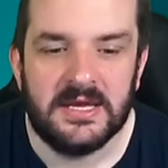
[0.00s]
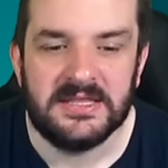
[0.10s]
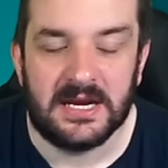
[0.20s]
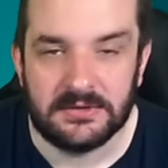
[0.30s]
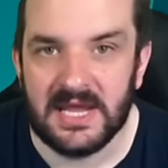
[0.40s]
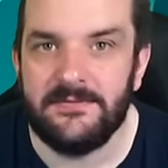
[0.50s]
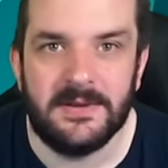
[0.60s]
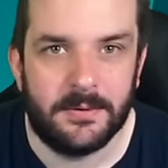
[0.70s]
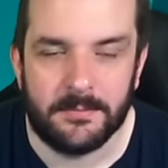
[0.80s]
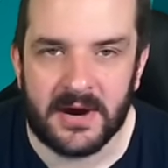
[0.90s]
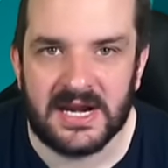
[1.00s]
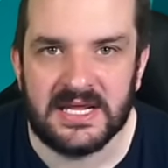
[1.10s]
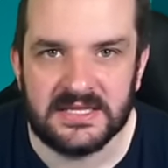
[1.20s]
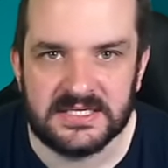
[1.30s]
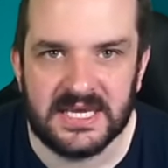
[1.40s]
then I'll definitely put Bradley
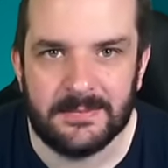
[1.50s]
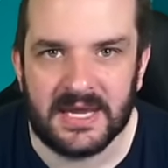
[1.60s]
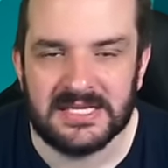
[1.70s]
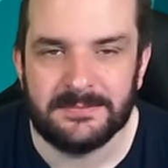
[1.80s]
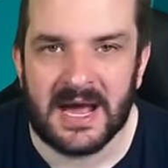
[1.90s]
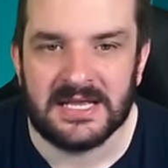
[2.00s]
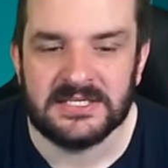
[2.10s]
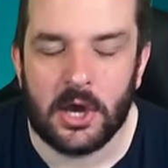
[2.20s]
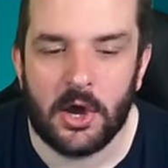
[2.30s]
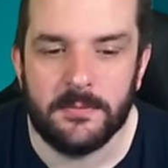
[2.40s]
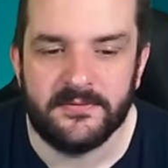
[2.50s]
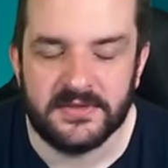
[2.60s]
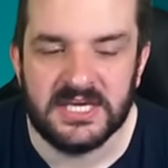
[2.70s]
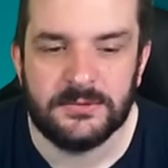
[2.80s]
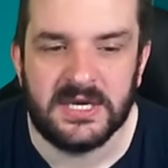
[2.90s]
in the team against Palace at home. But for
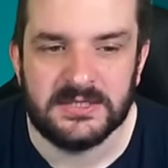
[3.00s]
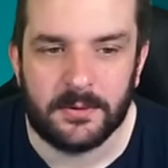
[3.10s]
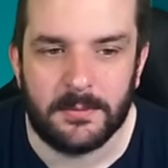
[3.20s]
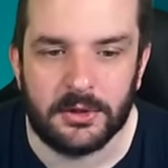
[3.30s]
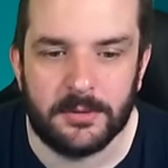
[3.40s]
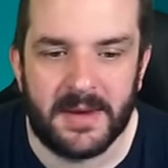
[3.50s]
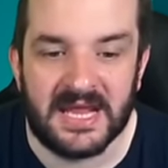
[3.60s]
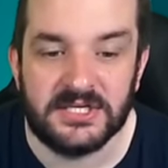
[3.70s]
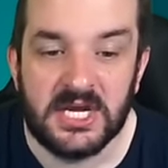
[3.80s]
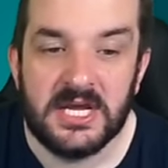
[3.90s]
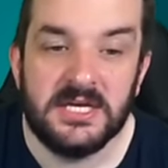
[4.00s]
this week, he's probably on the bench.